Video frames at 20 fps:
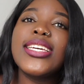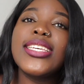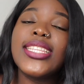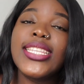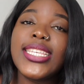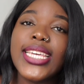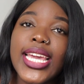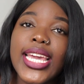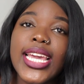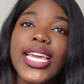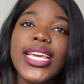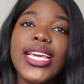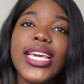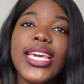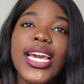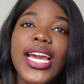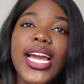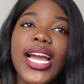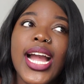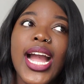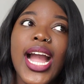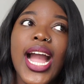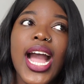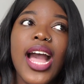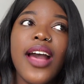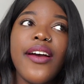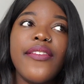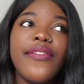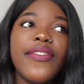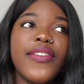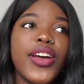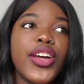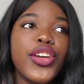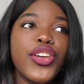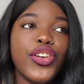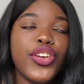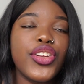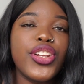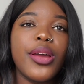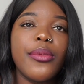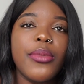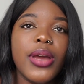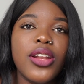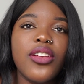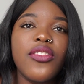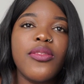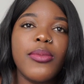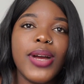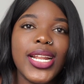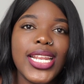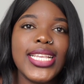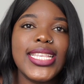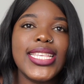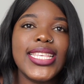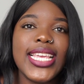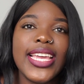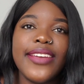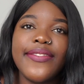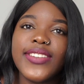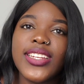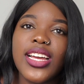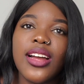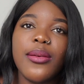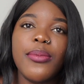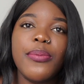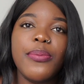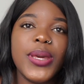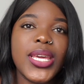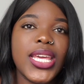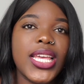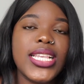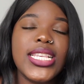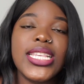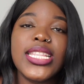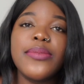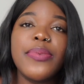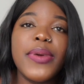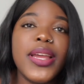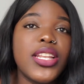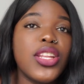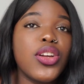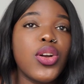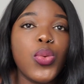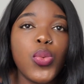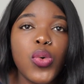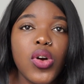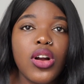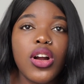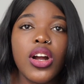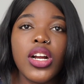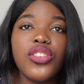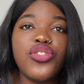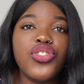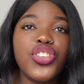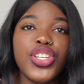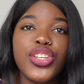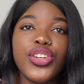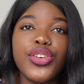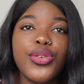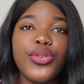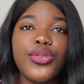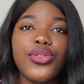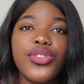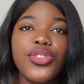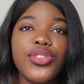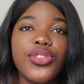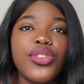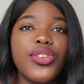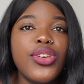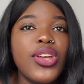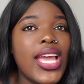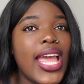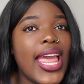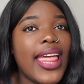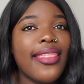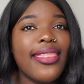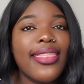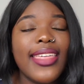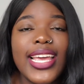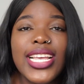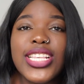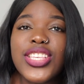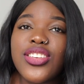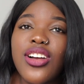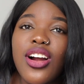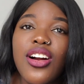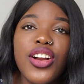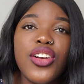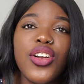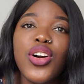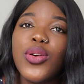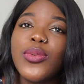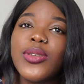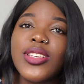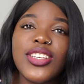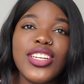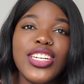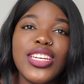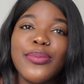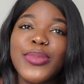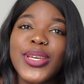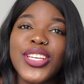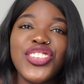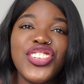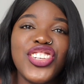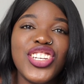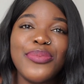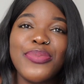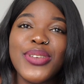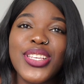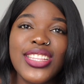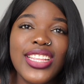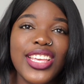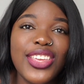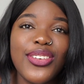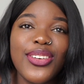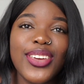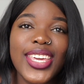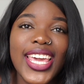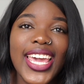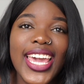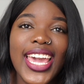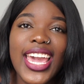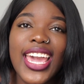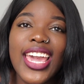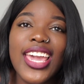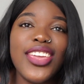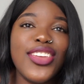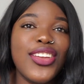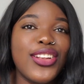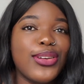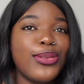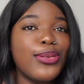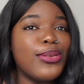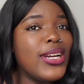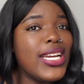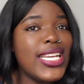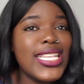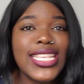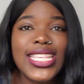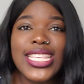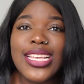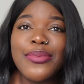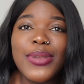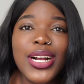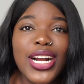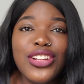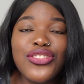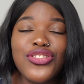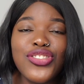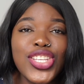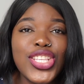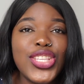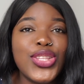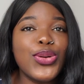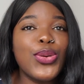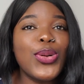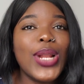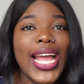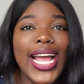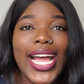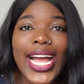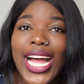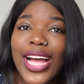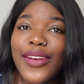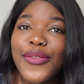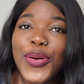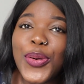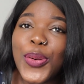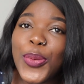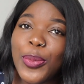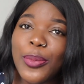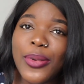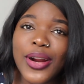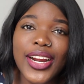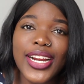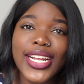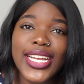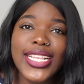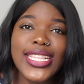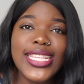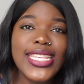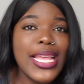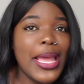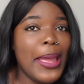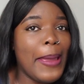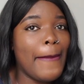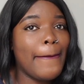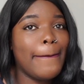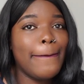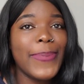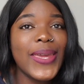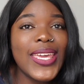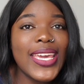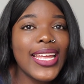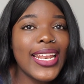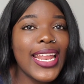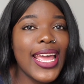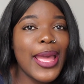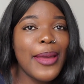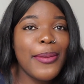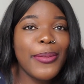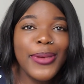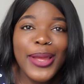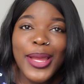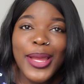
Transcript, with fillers: Take have a good amount of money saved up because depending on what country you go to things aren't always going to be as cheap as the UK you know some countries don't have home bargains B&M